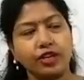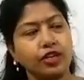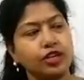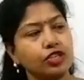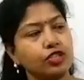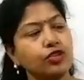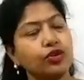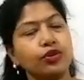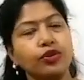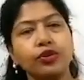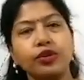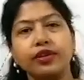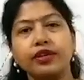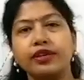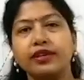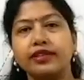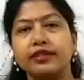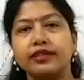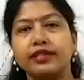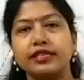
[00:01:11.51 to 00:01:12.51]
So
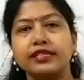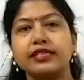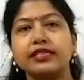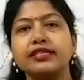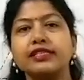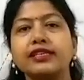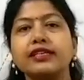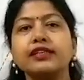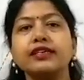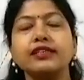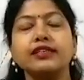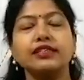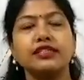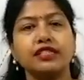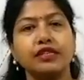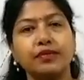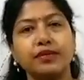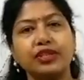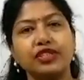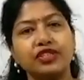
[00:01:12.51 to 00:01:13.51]
this is a
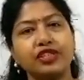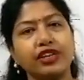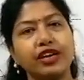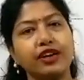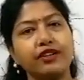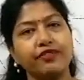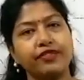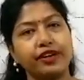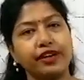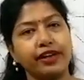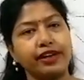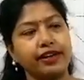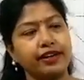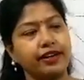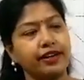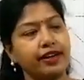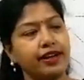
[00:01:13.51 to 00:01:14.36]
symmetrical figure